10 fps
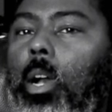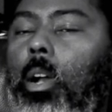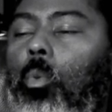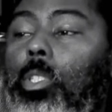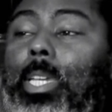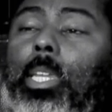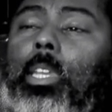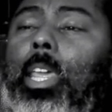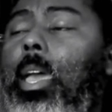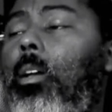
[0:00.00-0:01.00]
which I didn't
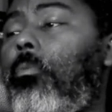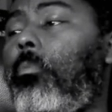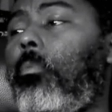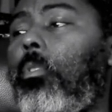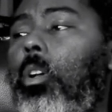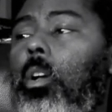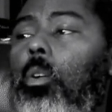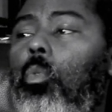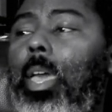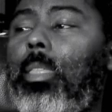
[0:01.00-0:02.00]
have
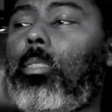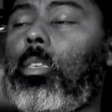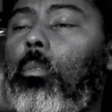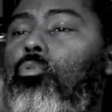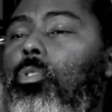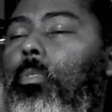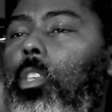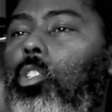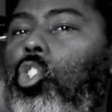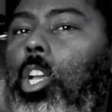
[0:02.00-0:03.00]
at the
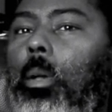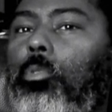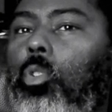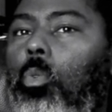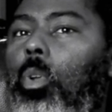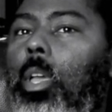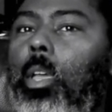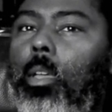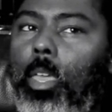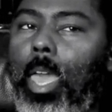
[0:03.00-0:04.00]
previous job. So,
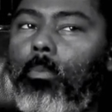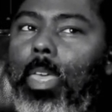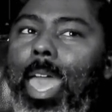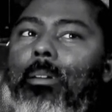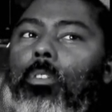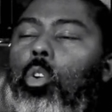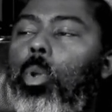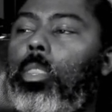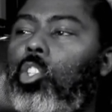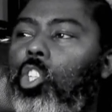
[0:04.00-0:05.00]
having
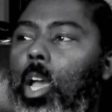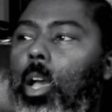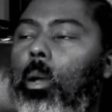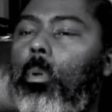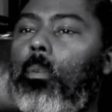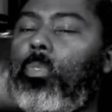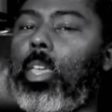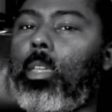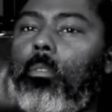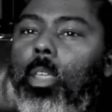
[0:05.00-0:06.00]
quit the job
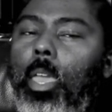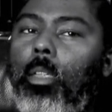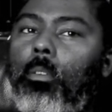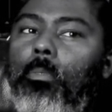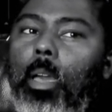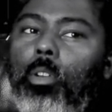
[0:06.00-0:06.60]
and found